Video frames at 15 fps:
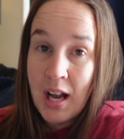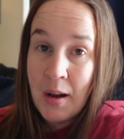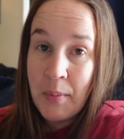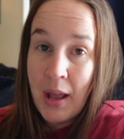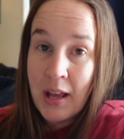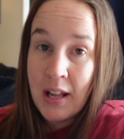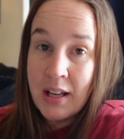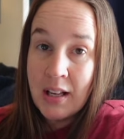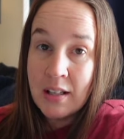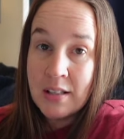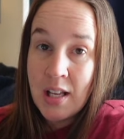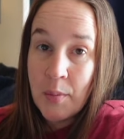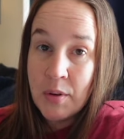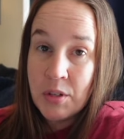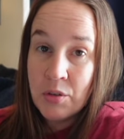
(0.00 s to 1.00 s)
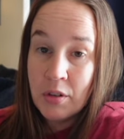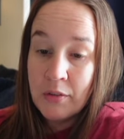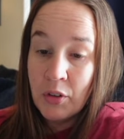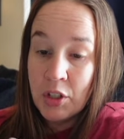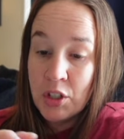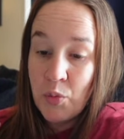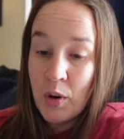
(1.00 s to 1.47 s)
up at a consignment store
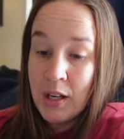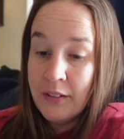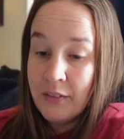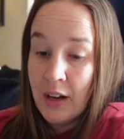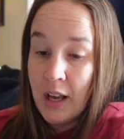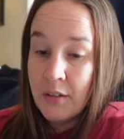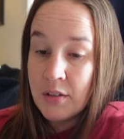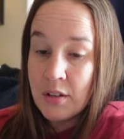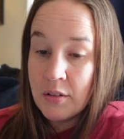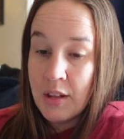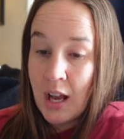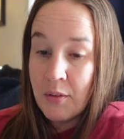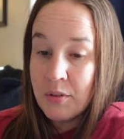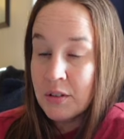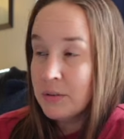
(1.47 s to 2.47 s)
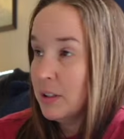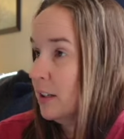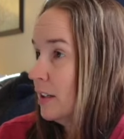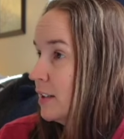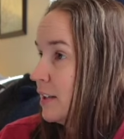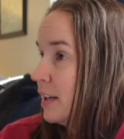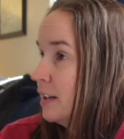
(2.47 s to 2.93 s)
for $25, so that was a really
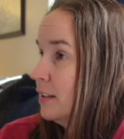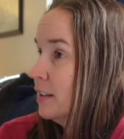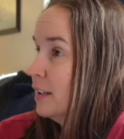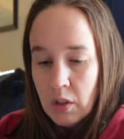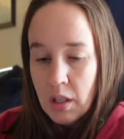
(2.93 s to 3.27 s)
good sale.